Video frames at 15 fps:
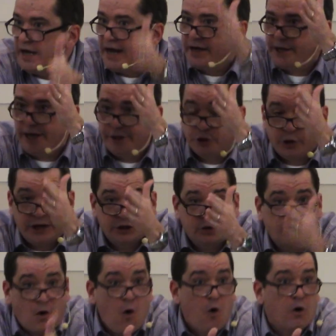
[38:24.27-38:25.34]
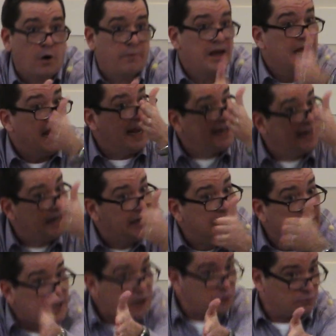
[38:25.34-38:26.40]
and can transform and can
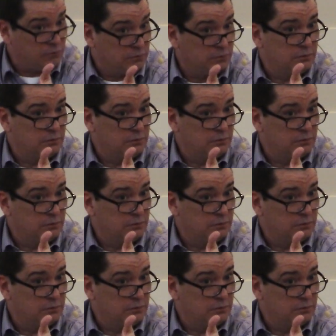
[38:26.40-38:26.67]
heal?